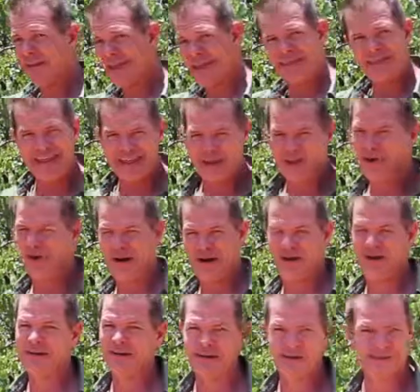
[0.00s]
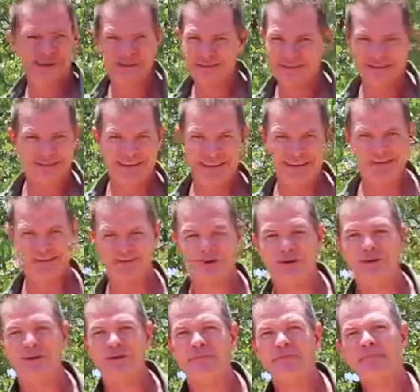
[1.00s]
and then they're gone. Doesn't taste
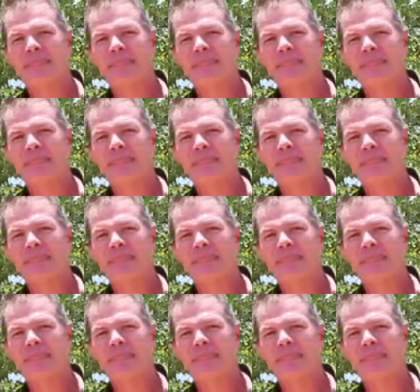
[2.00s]
good.